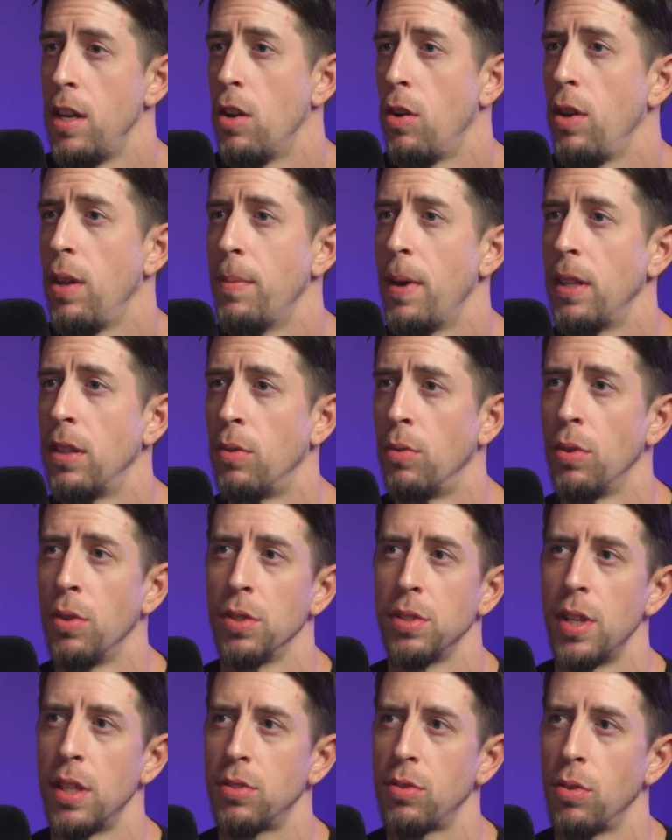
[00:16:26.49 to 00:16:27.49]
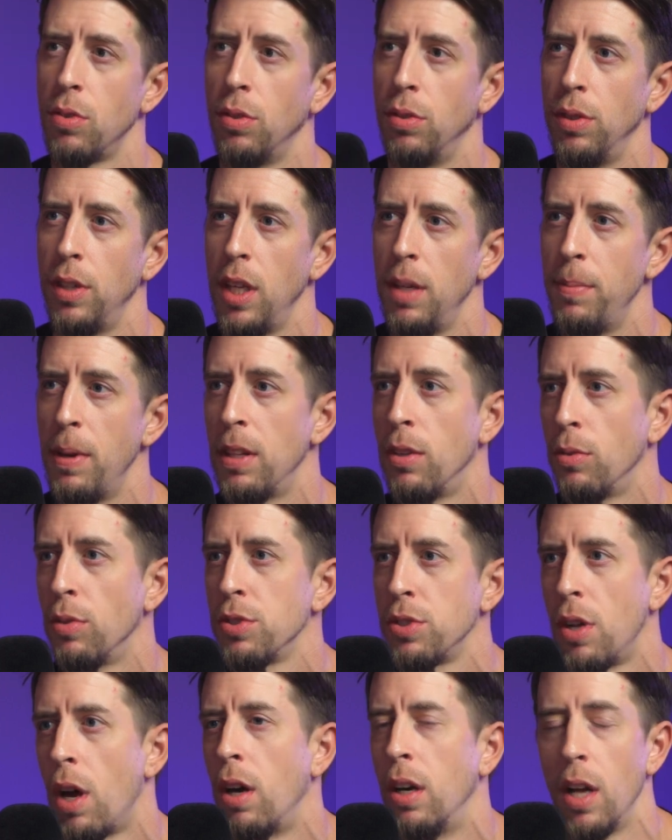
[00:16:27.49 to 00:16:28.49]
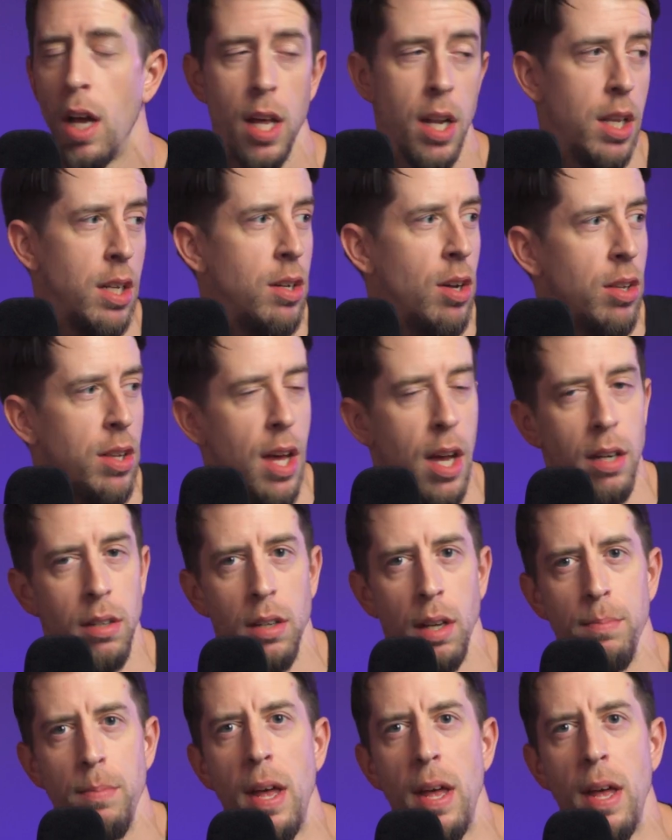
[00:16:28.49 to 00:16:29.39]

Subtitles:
didn't know he made the rules. That's cool. He made the rules to art. I didn't know that.